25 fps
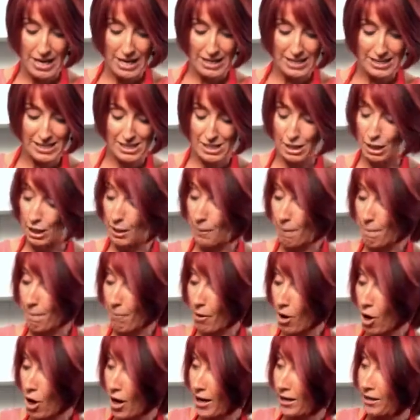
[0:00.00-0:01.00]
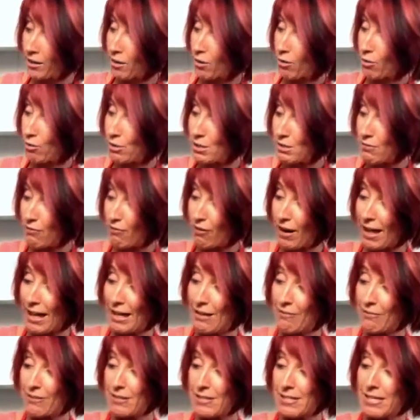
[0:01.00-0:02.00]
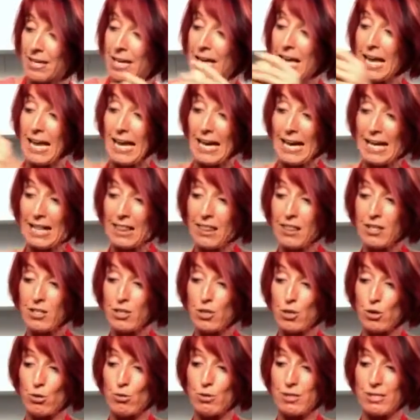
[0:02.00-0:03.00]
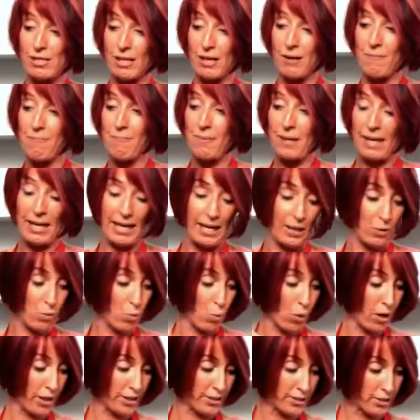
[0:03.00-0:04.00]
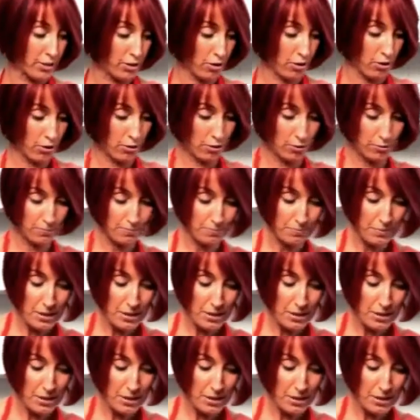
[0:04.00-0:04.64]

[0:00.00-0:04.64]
is to combine those flavours in the juicer in one go.